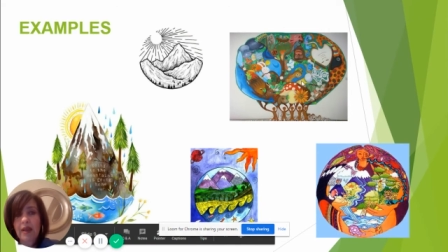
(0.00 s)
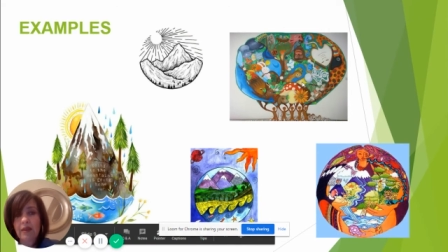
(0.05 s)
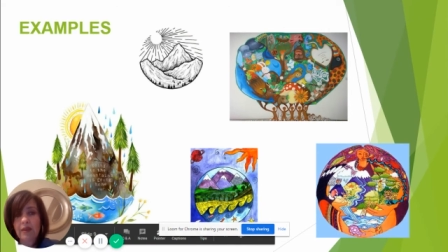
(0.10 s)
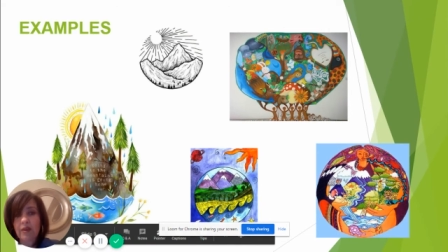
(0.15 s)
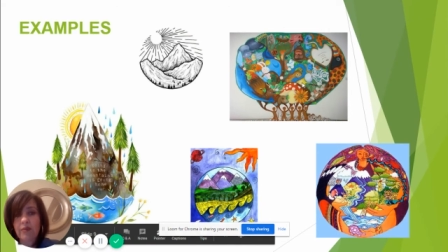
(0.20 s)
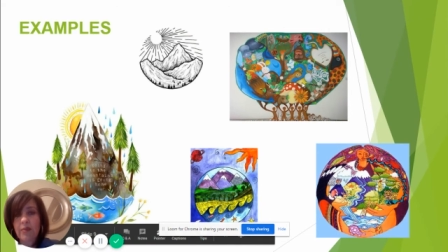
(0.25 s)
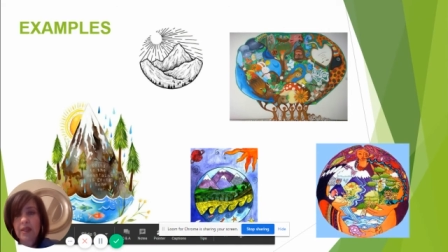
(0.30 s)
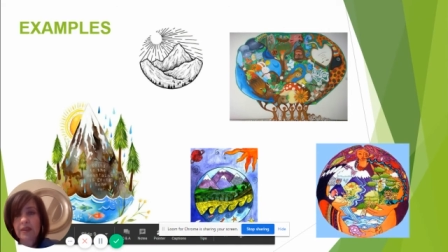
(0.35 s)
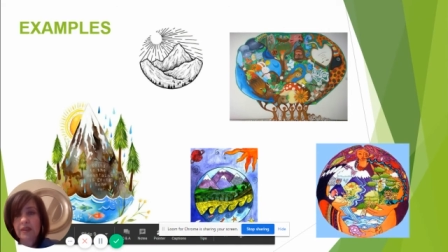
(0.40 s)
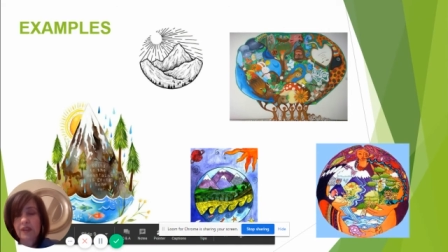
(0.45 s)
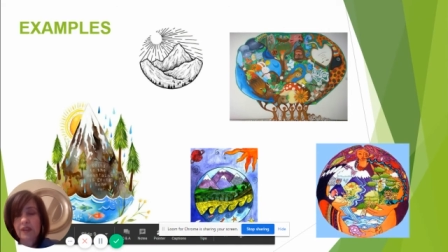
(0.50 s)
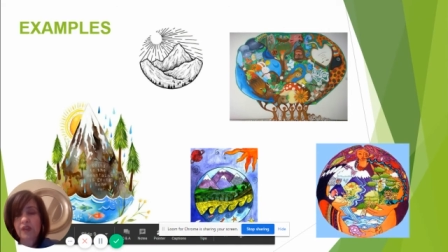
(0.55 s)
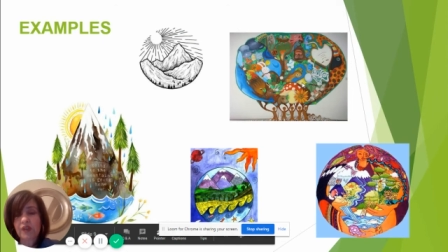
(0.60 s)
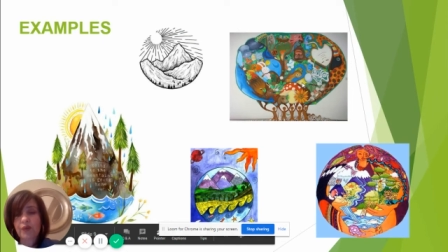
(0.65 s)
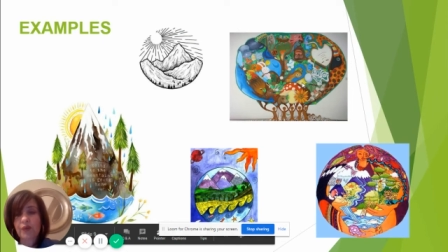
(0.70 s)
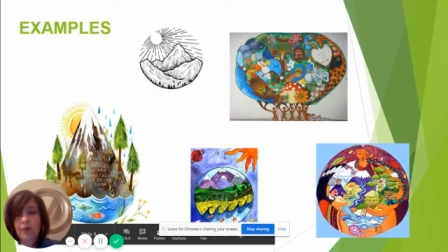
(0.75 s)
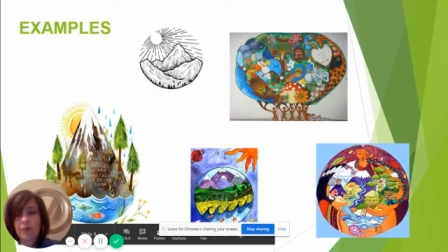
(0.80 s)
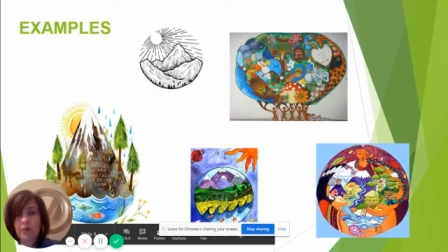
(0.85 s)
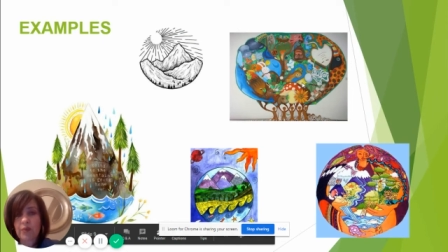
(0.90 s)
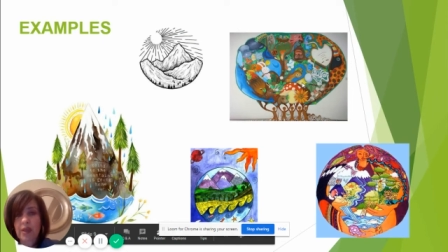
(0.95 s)
elements
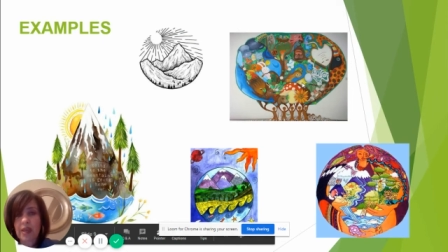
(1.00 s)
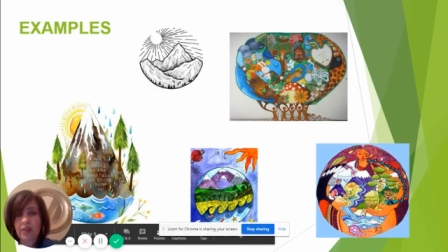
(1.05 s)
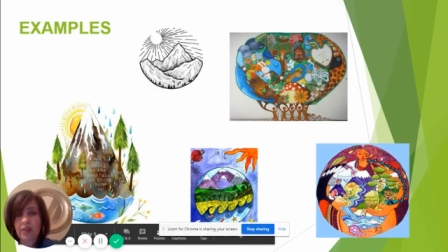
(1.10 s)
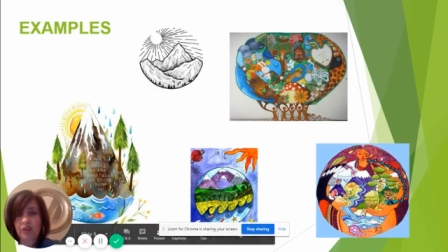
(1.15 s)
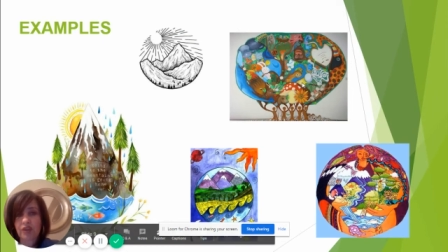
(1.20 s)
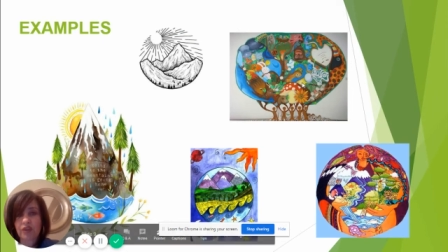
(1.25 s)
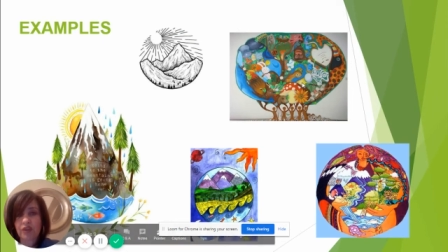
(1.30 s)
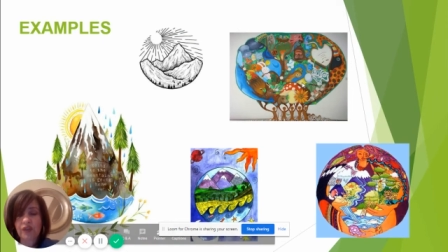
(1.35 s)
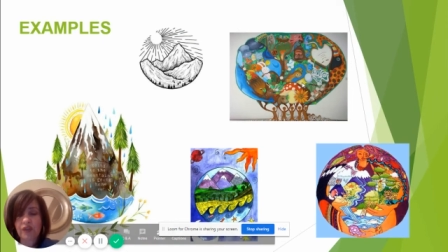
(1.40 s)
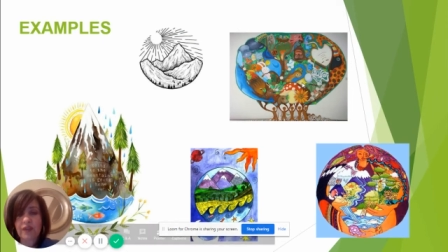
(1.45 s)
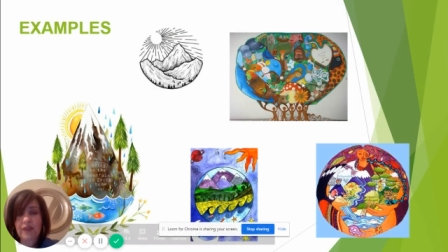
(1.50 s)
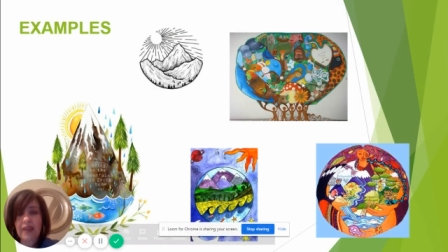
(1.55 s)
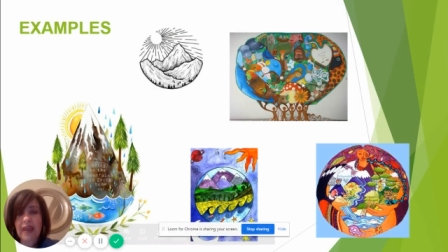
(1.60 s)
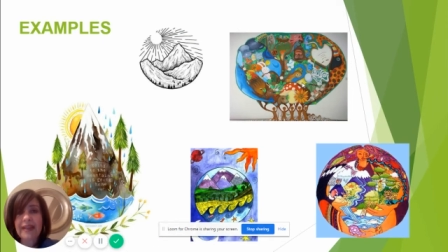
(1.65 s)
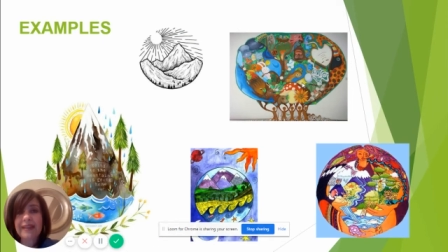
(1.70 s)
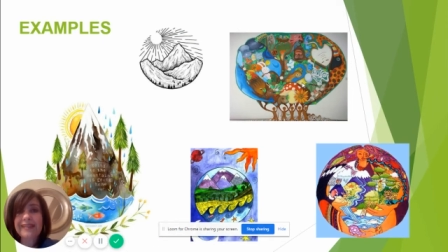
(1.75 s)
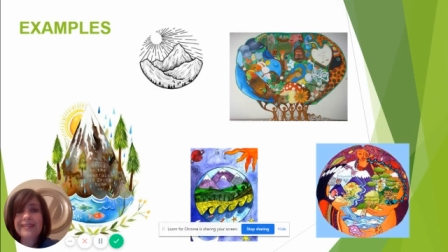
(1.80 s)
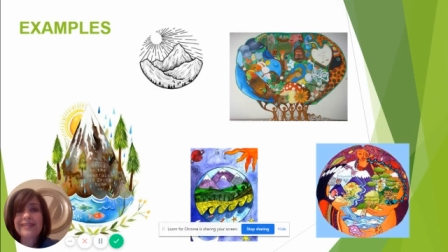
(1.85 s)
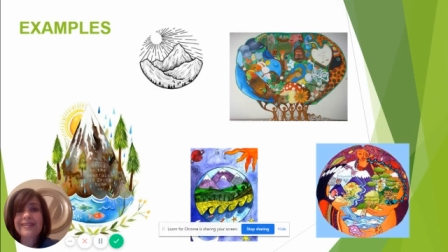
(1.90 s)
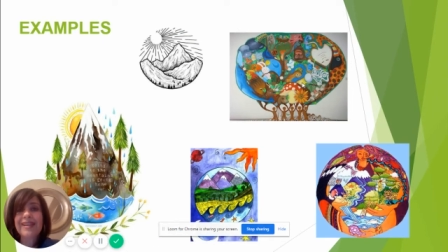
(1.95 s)
from nature. So
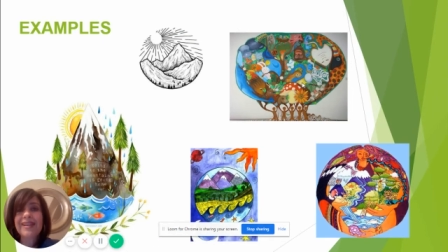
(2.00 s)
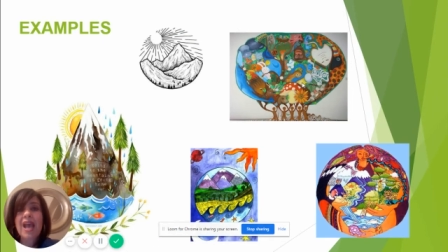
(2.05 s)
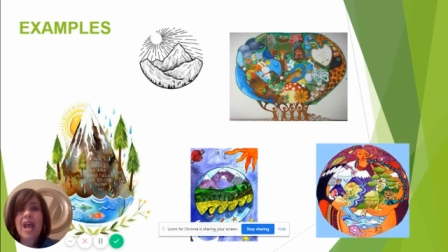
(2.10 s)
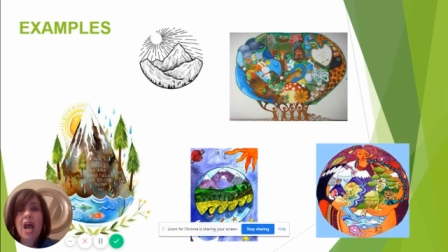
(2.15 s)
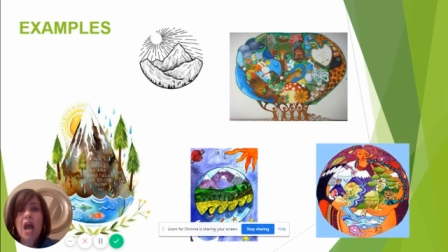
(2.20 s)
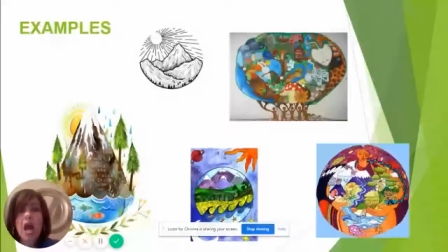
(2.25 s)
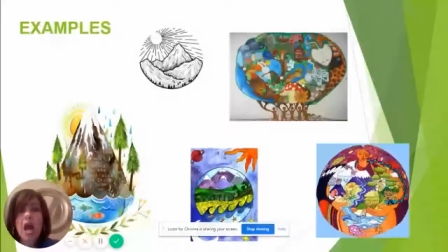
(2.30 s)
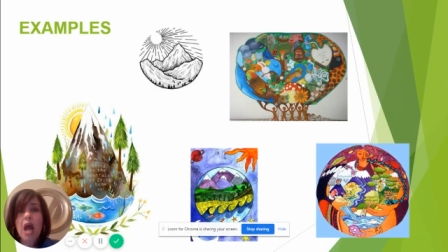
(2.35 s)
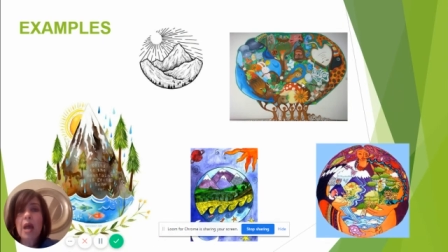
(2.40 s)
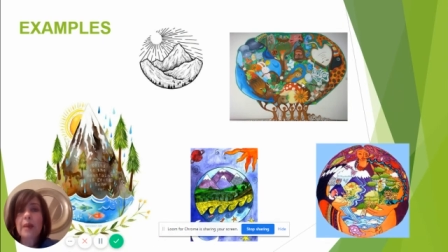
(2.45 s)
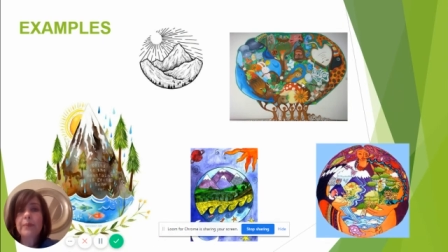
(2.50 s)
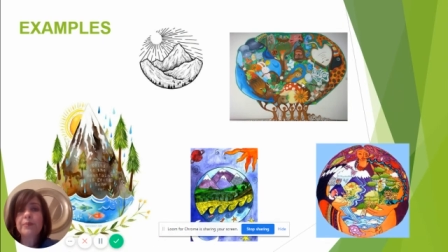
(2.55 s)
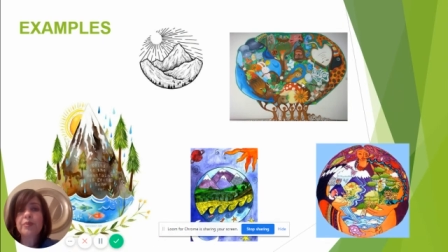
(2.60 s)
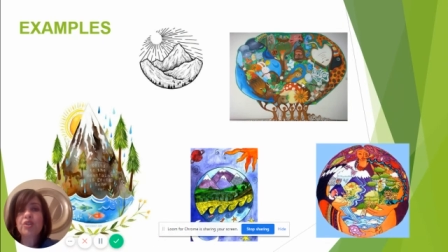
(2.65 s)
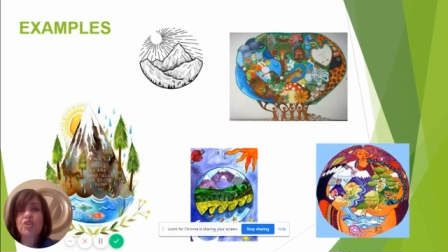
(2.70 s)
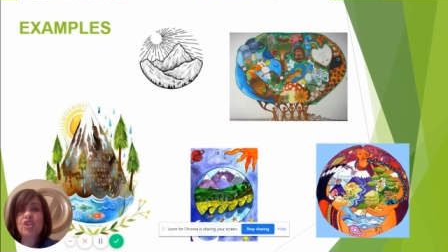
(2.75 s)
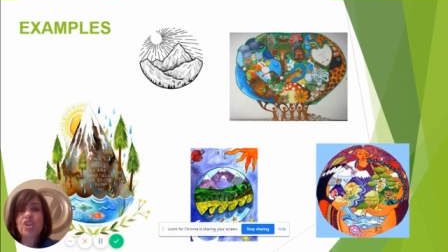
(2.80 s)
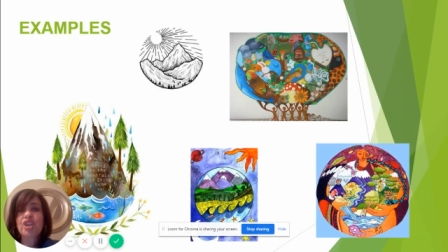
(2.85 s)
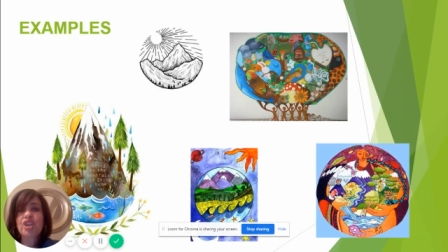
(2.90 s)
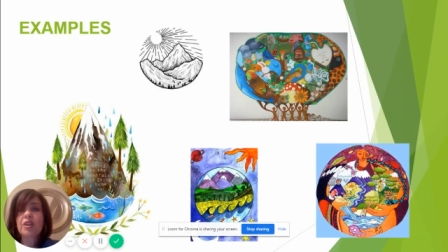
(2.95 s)
that is
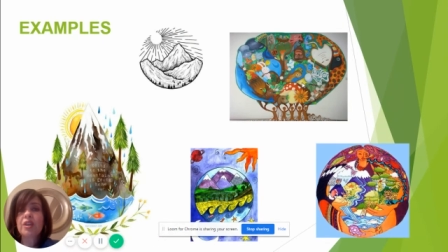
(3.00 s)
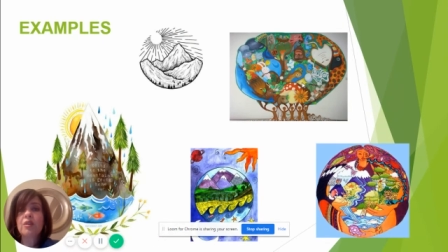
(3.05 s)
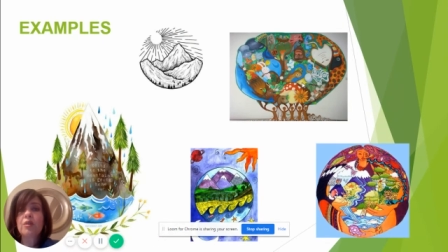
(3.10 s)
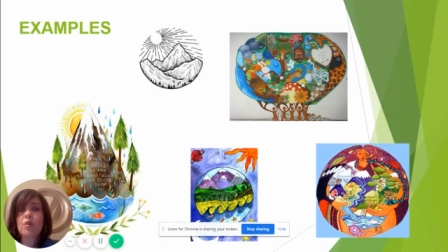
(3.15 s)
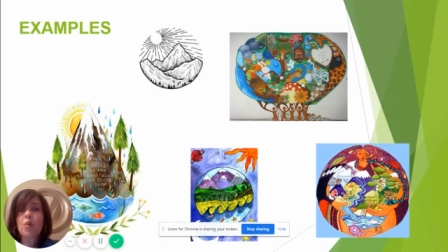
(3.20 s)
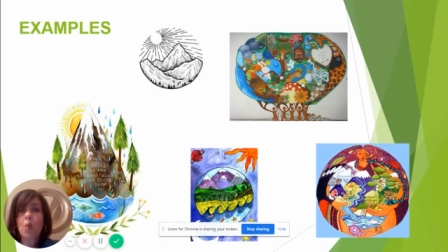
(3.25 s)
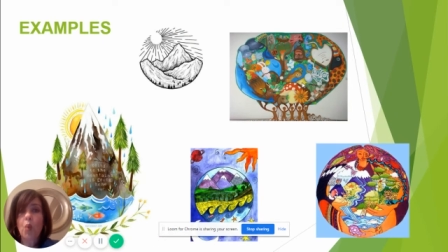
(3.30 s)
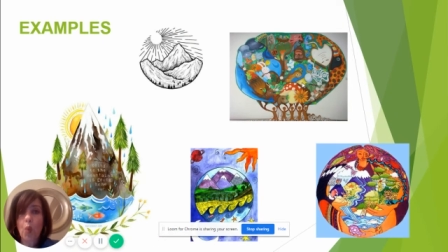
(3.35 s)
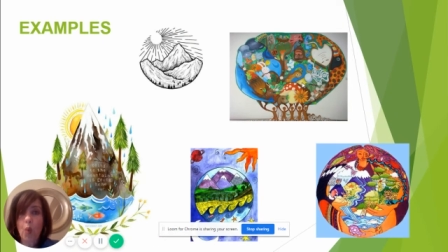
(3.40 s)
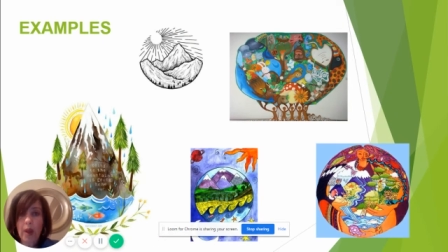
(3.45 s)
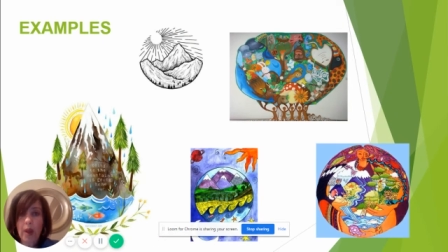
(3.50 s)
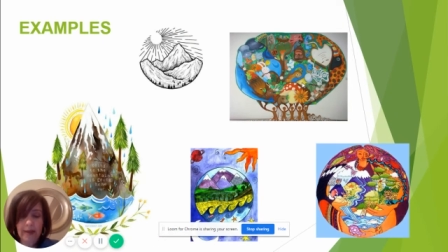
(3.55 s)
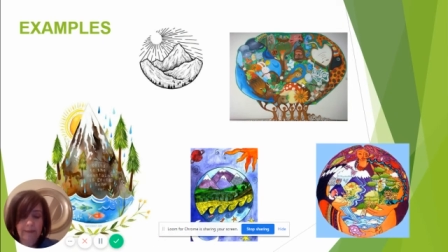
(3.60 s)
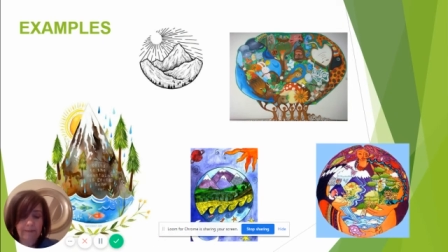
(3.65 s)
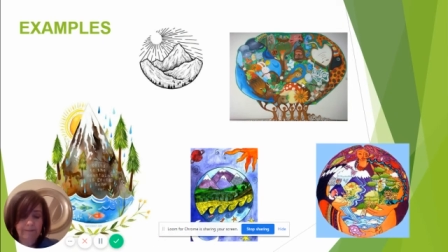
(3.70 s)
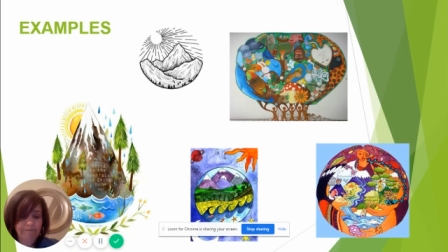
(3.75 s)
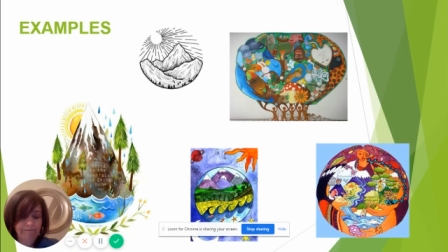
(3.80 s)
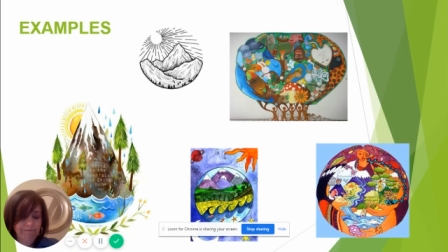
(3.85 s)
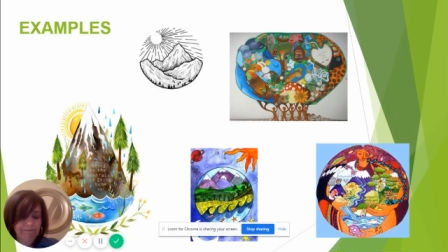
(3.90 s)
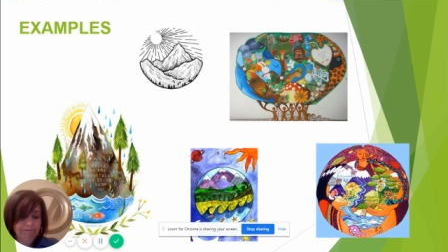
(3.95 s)
option
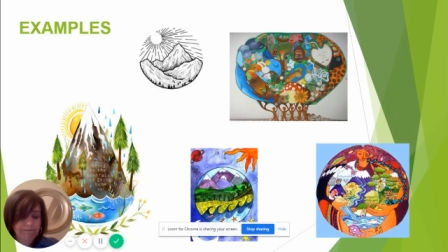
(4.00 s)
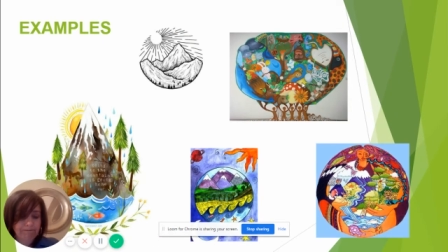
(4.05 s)
one.